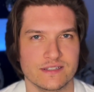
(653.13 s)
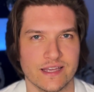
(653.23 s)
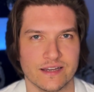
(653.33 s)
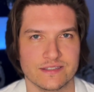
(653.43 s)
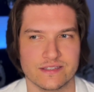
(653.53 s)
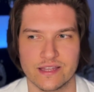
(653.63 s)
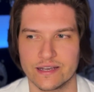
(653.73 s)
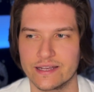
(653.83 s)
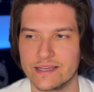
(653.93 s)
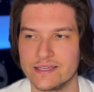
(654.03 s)
Texas, that
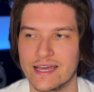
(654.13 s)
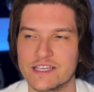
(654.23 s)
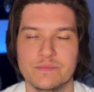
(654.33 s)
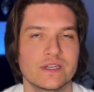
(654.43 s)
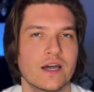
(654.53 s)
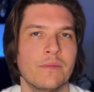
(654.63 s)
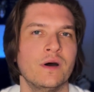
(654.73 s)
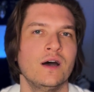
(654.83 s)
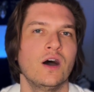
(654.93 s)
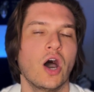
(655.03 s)
it has
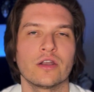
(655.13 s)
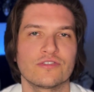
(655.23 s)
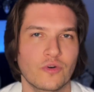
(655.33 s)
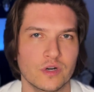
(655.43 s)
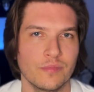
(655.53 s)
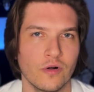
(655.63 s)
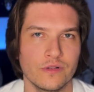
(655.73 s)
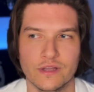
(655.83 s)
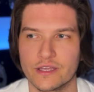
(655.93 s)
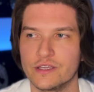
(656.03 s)
become unaffordable.
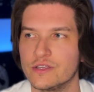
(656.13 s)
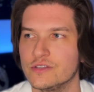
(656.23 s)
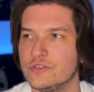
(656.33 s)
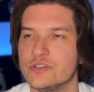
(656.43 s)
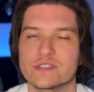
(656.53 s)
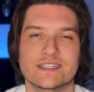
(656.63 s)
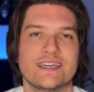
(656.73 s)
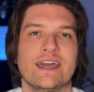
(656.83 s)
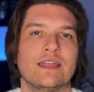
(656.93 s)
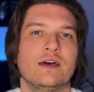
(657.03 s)
Like you just can't